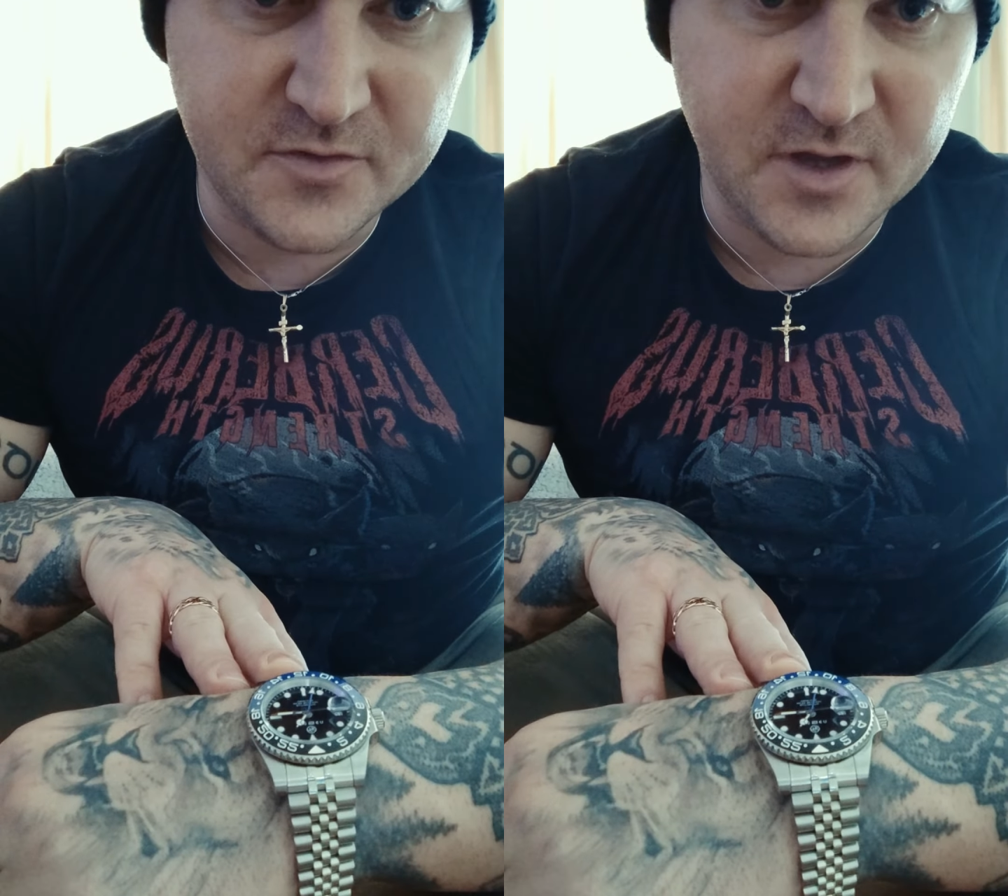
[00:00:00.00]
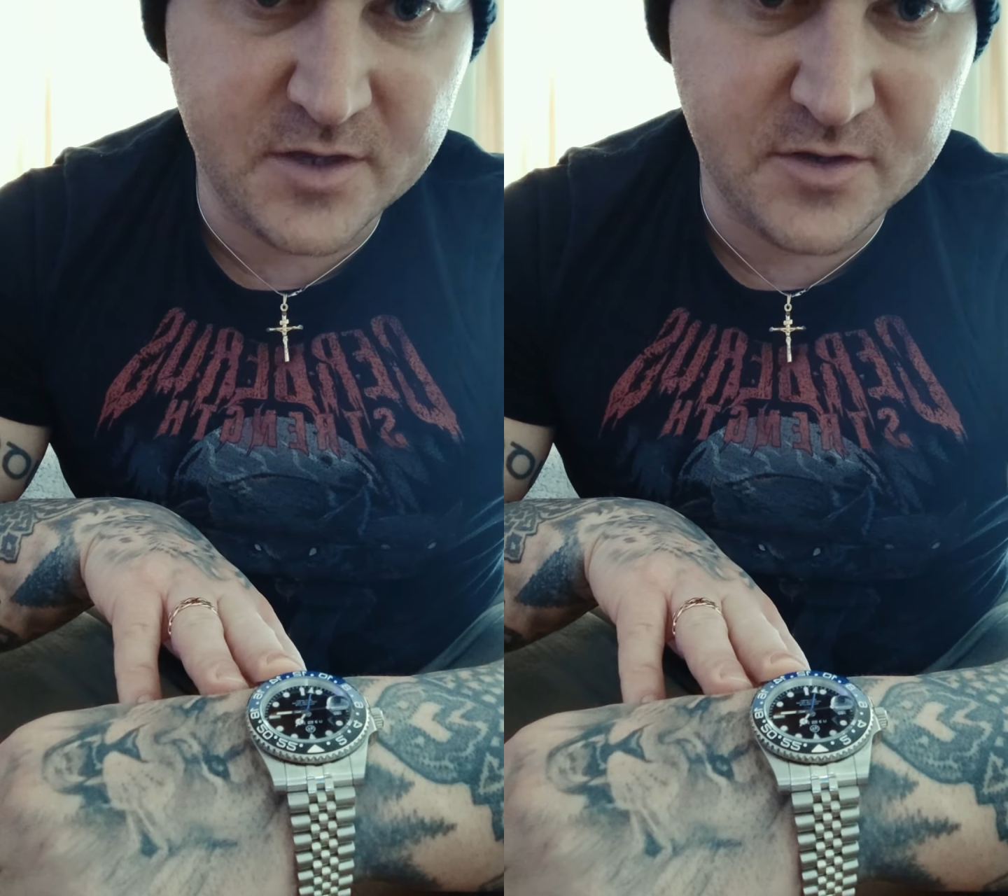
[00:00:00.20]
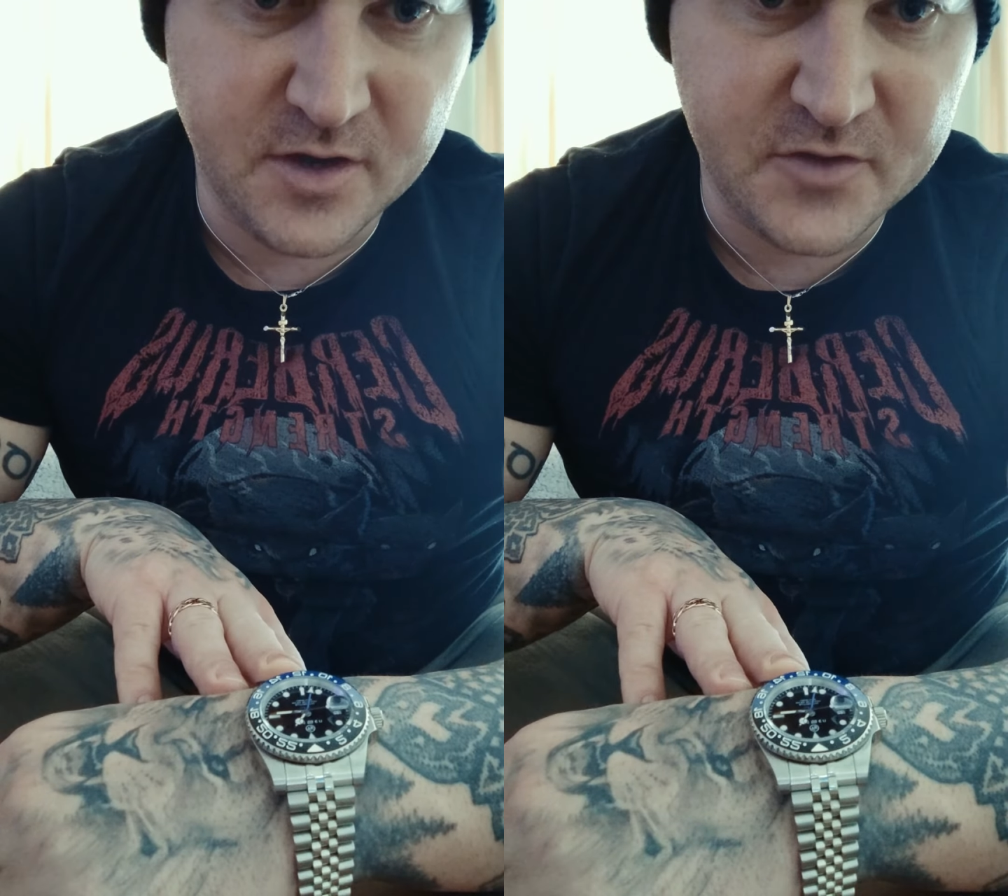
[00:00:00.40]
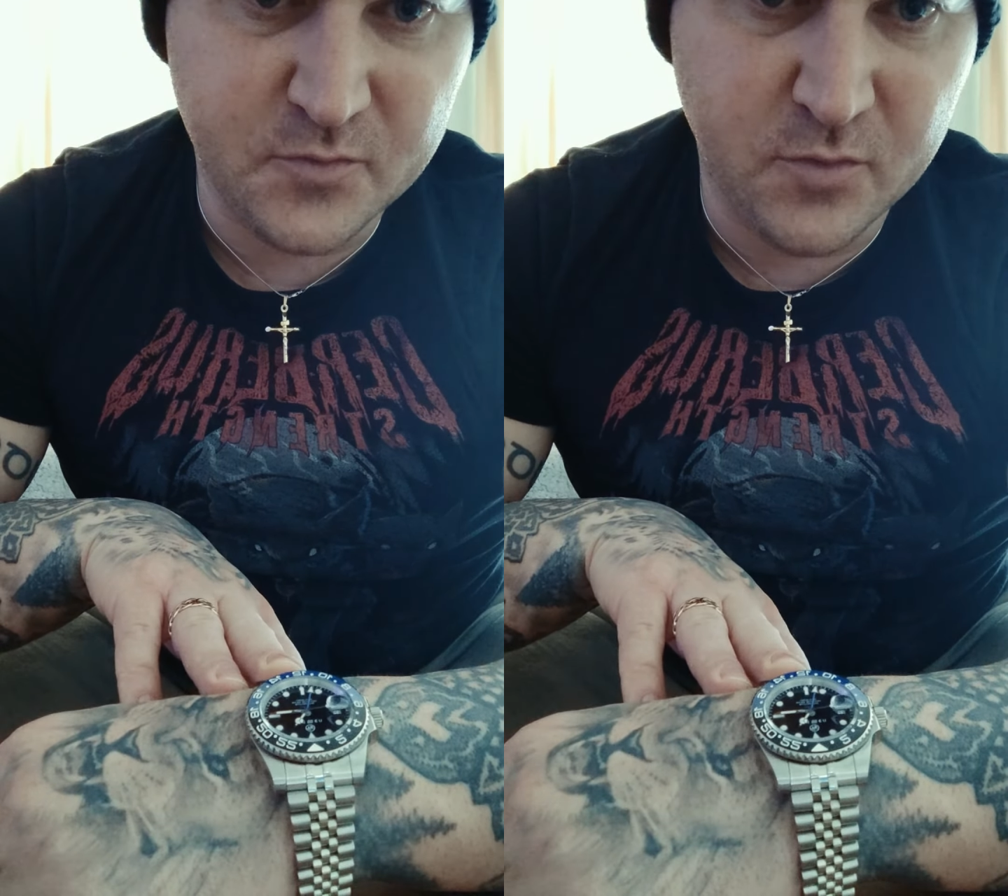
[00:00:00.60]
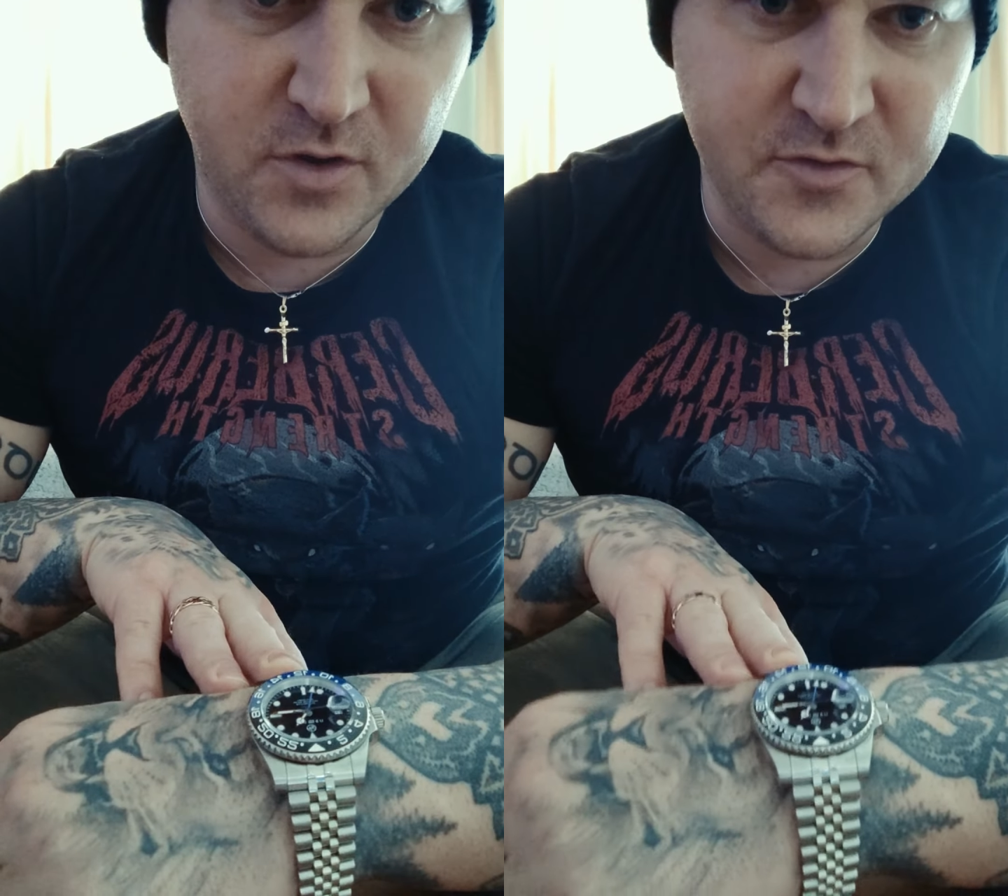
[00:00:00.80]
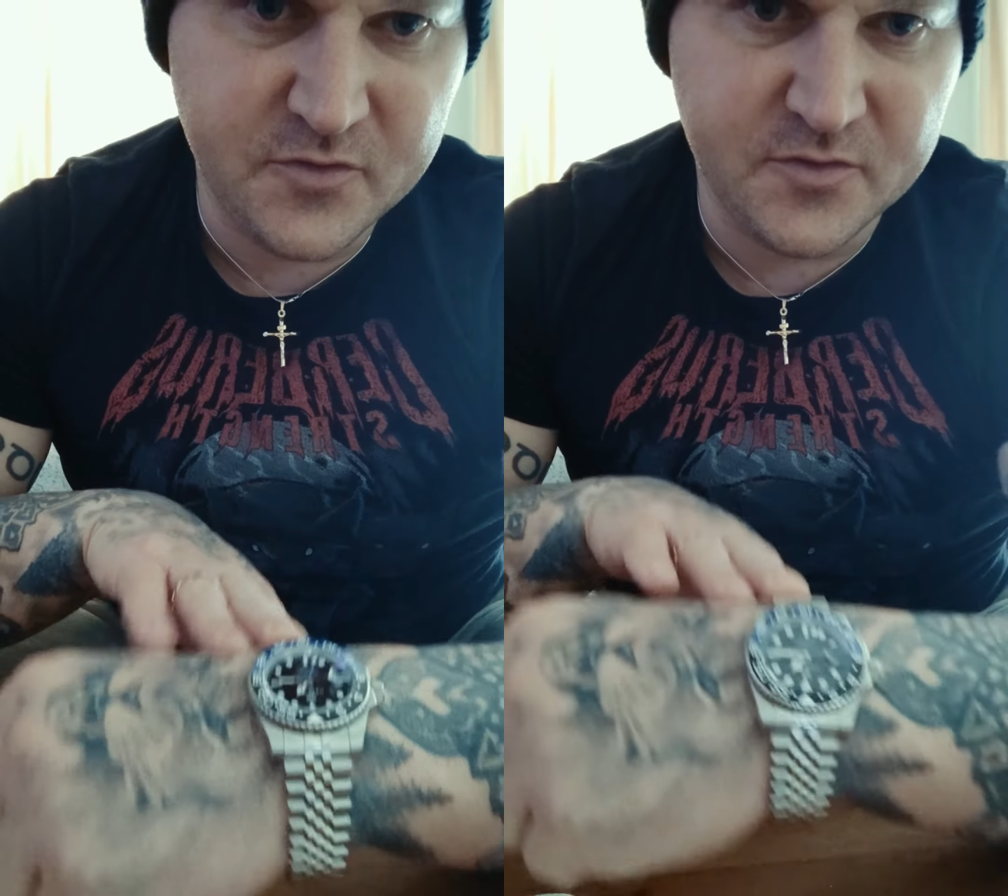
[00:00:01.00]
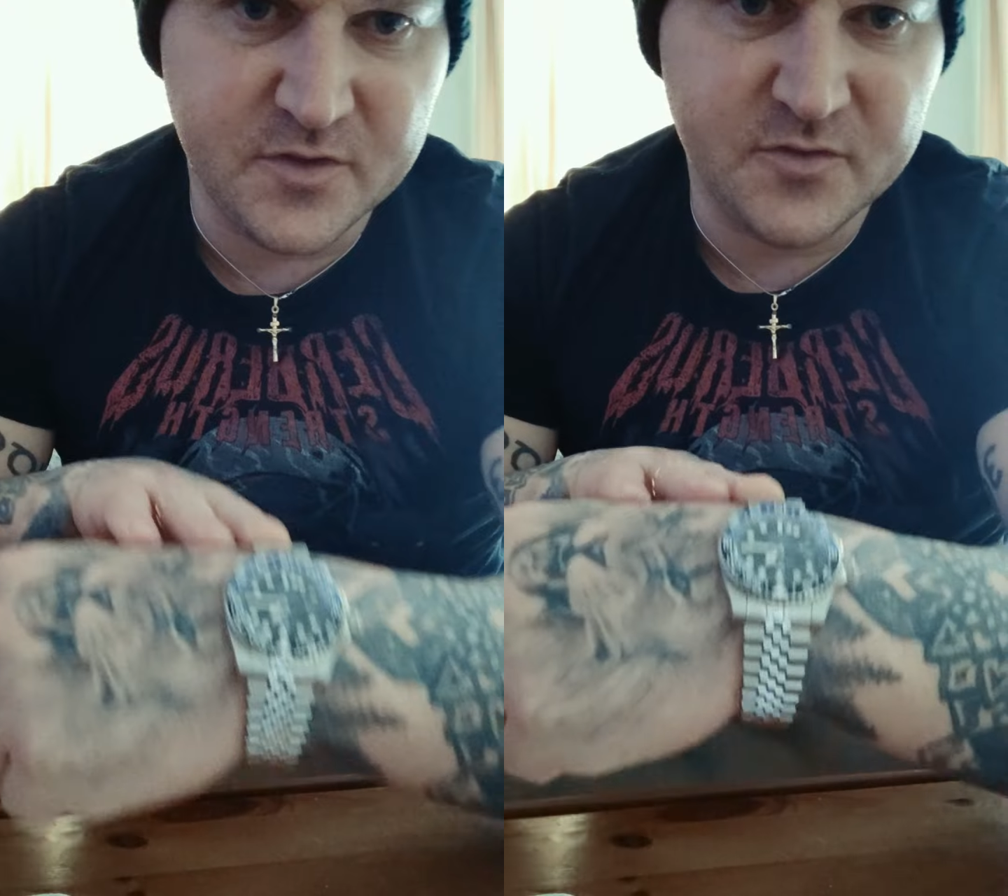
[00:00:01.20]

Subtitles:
looks like a nice watch,